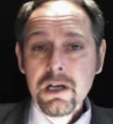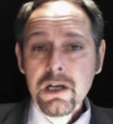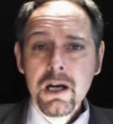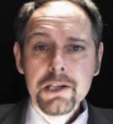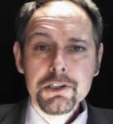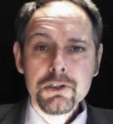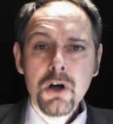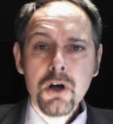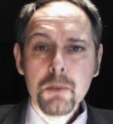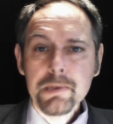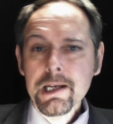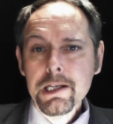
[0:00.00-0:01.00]
Tonight's
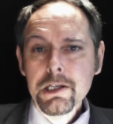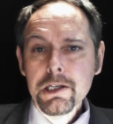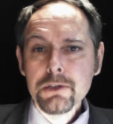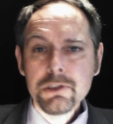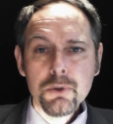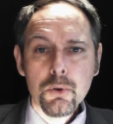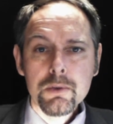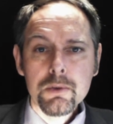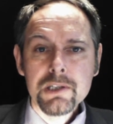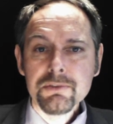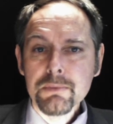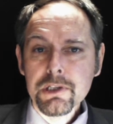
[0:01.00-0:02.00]
top EU
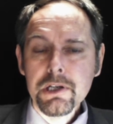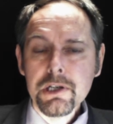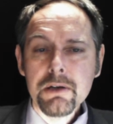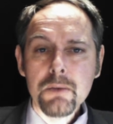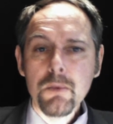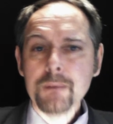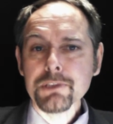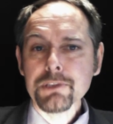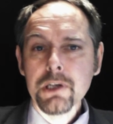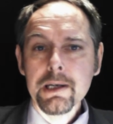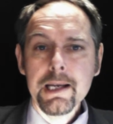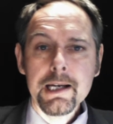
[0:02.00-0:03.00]
stories from the unit
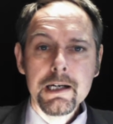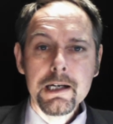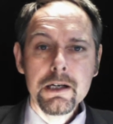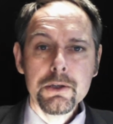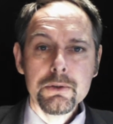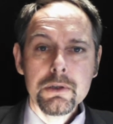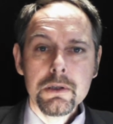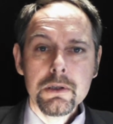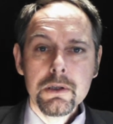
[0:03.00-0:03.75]
website include